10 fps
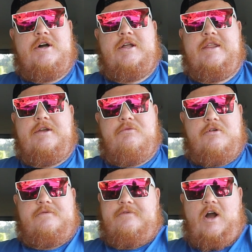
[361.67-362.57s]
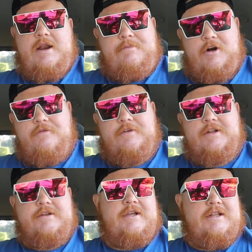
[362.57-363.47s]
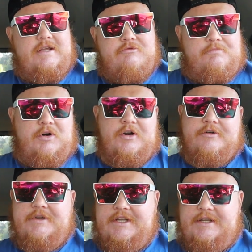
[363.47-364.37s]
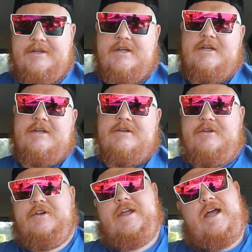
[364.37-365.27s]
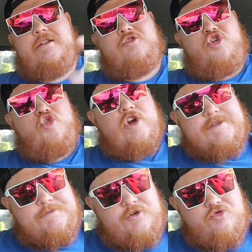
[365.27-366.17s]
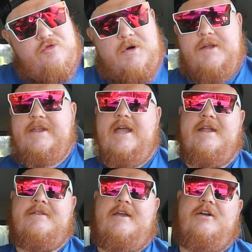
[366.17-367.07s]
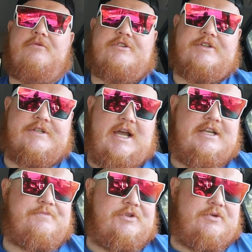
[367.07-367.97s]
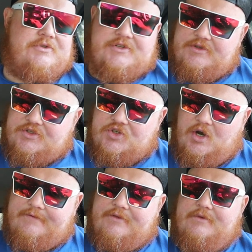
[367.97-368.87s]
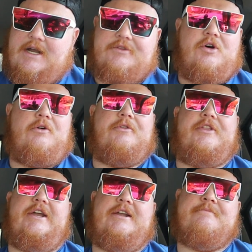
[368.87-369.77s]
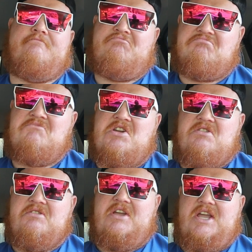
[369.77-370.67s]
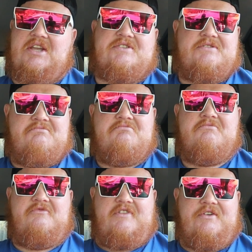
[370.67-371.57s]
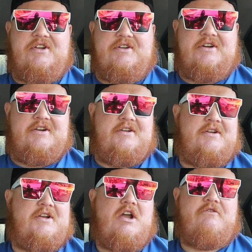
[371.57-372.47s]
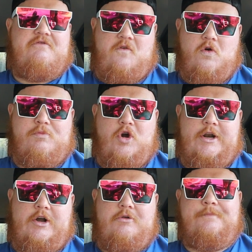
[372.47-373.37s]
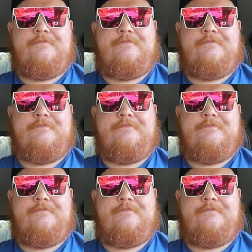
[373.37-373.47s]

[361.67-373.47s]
They were fried perfectly, they were buttery. You know, they had a little crisp to them on the end there, which is nice, but they were still soft throughout the whole thing. Eggs, very good, 4.0.